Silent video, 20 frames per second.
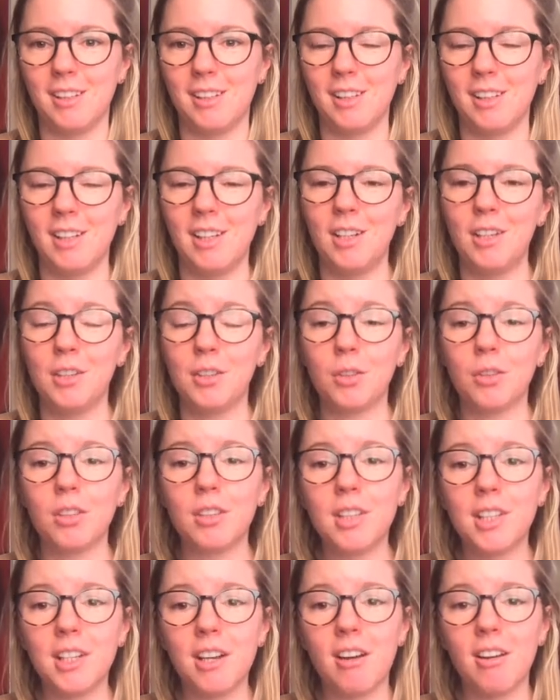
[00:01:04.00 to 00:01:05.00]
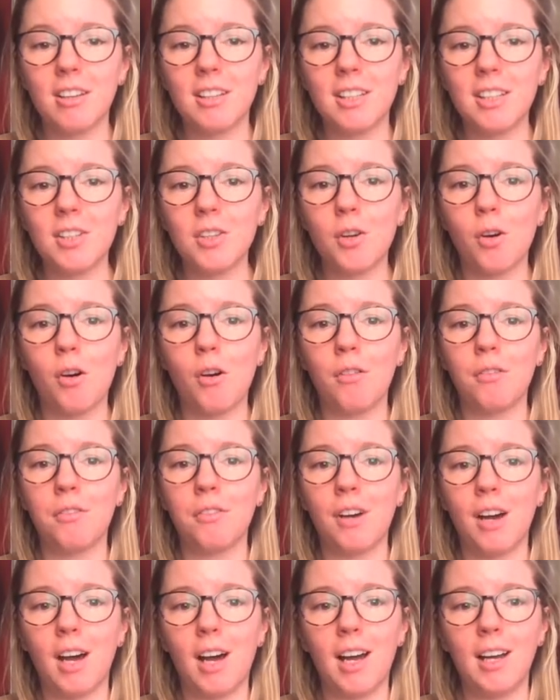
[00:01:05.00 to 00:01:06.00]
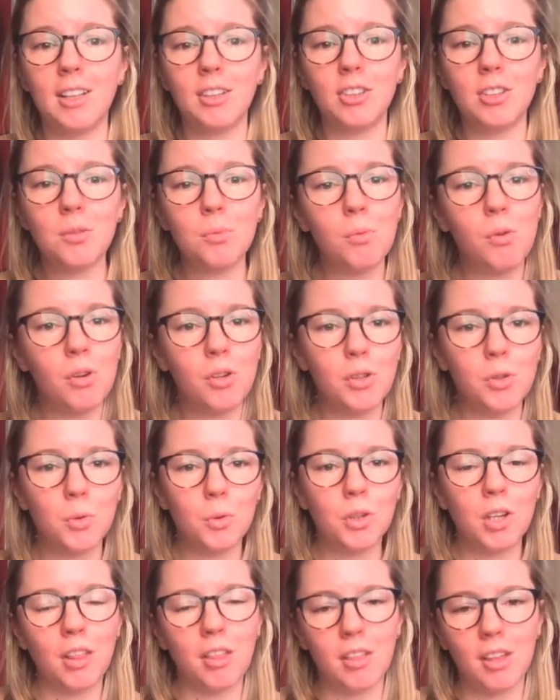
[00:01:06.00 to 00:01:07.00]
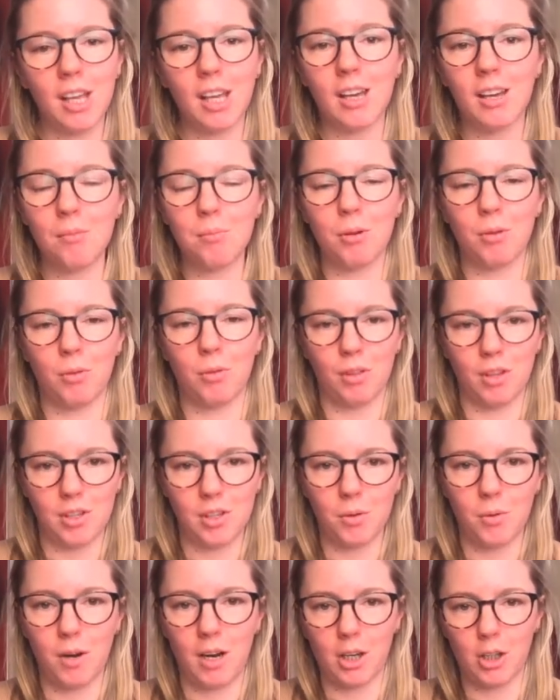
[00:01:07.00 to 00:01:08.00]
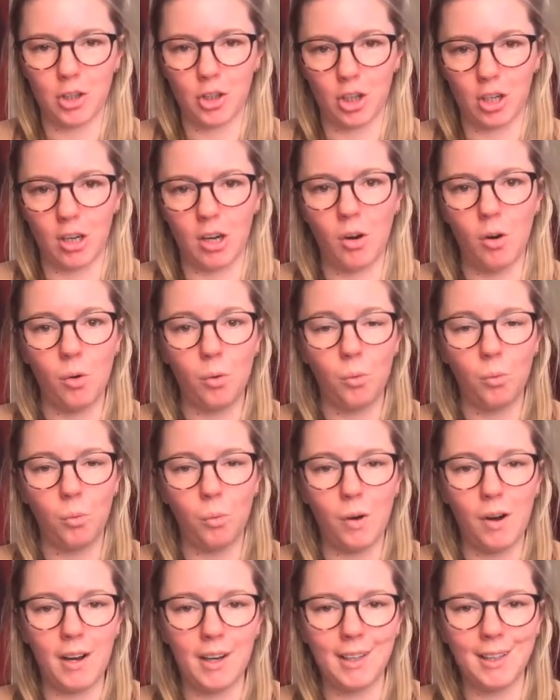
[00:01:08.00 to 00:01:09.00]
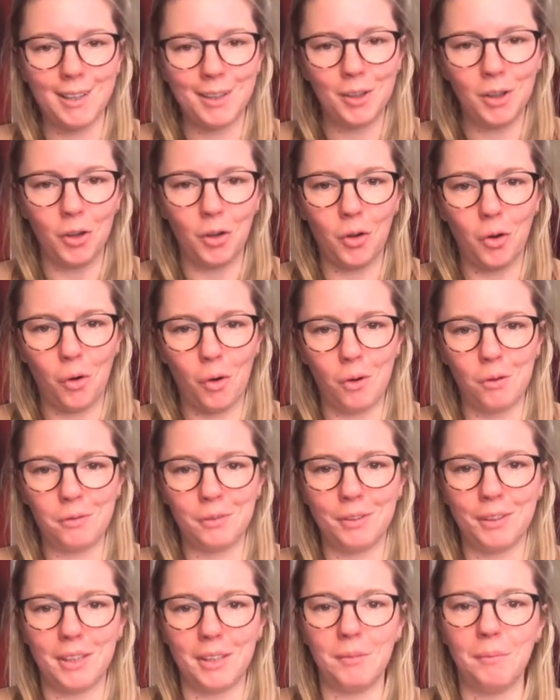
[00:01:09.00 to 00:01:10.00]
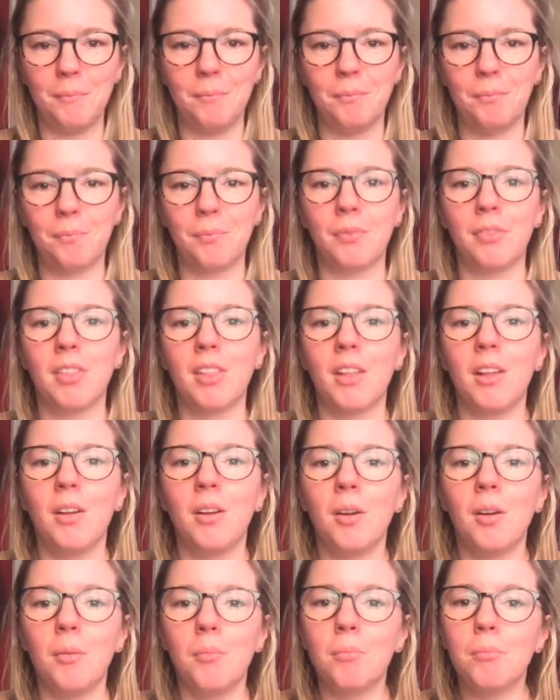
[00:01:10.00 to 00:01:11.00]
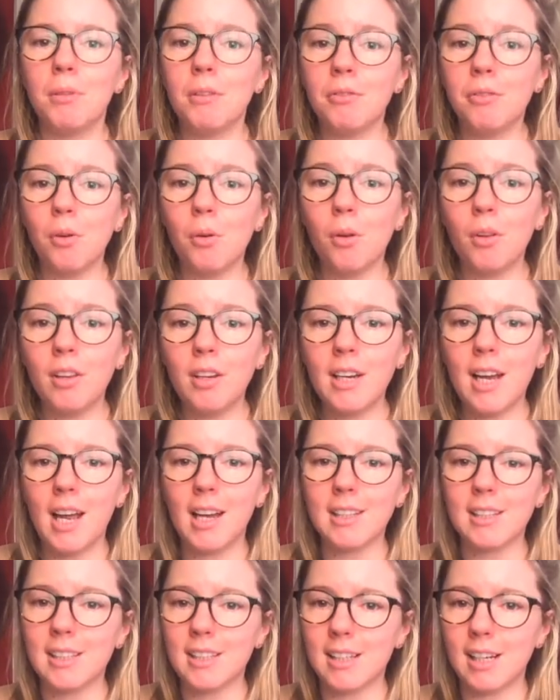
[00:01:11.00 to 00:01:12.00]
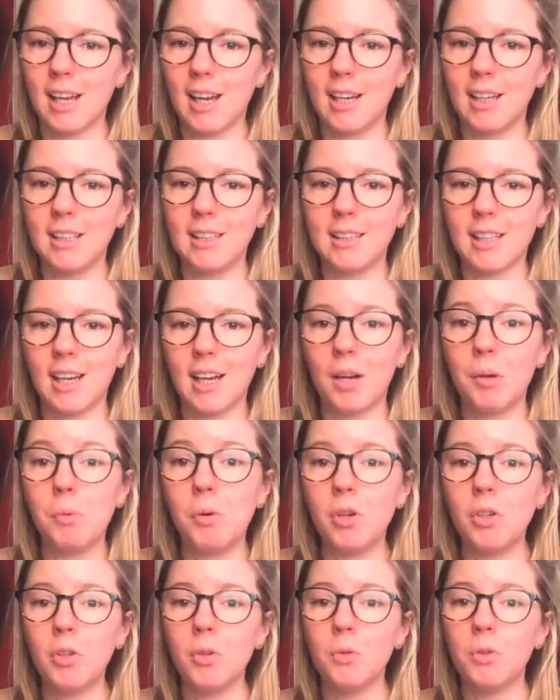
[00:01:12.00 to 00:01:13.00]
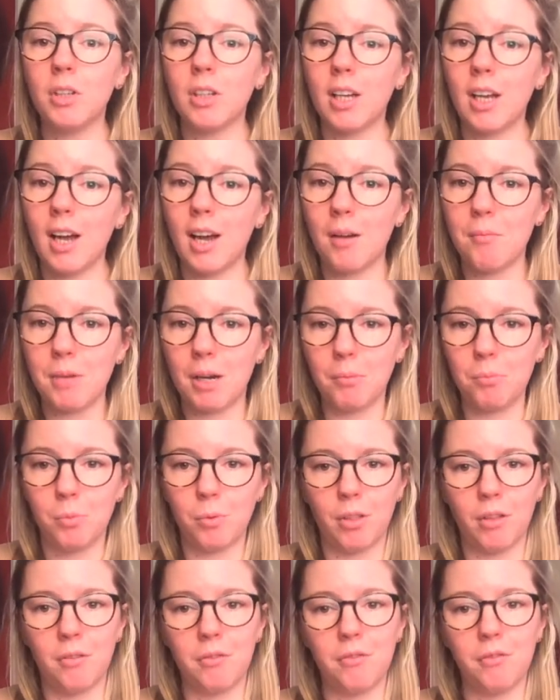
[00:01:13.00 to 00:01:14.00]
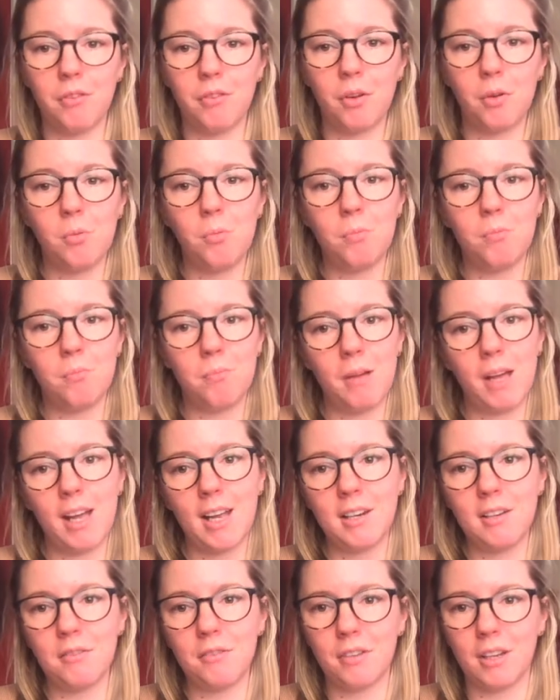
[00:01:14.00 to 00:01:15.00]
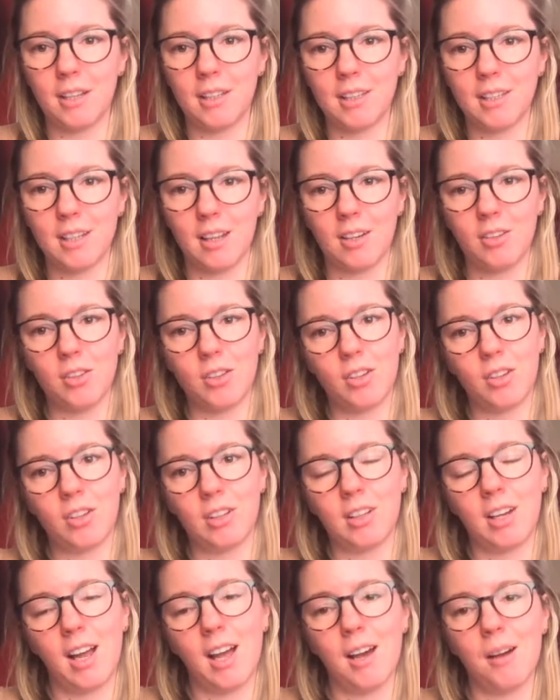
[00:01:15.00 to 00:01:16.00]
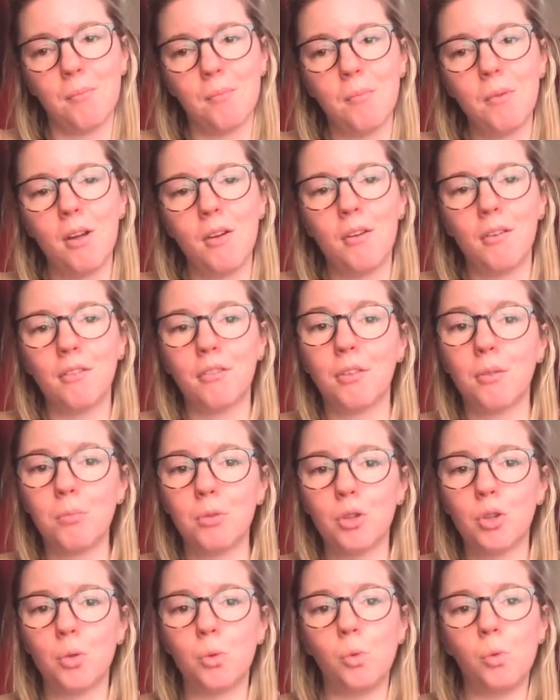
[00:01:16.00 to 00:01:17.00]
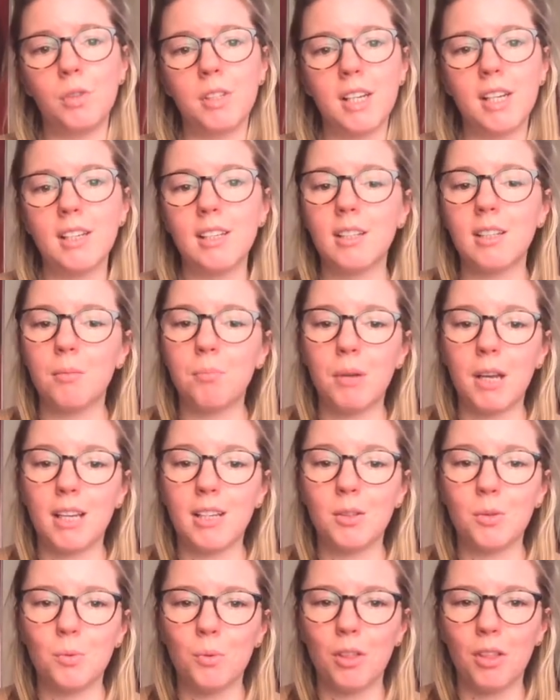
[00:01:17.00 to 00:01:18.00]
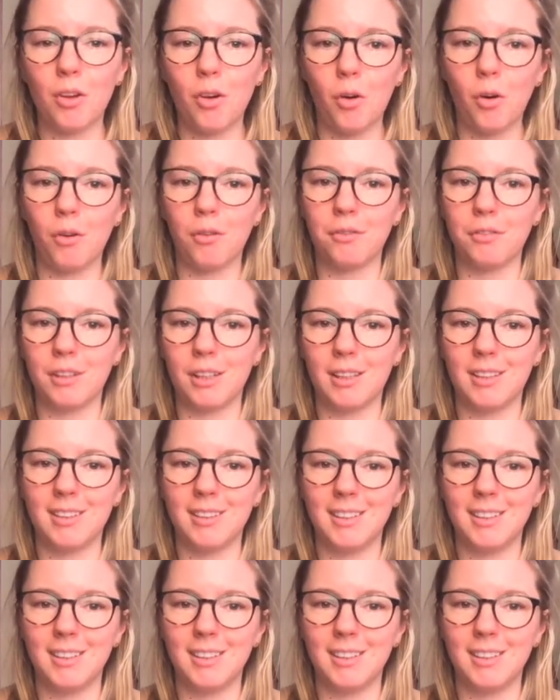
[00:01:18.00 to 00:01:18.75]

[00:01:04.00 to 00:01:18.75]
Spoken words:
So to start us off, I just want you to think about this question. Why coffee? Before the next slide, I want you to come up with a few benefits that could come from choosing to paint with coffee.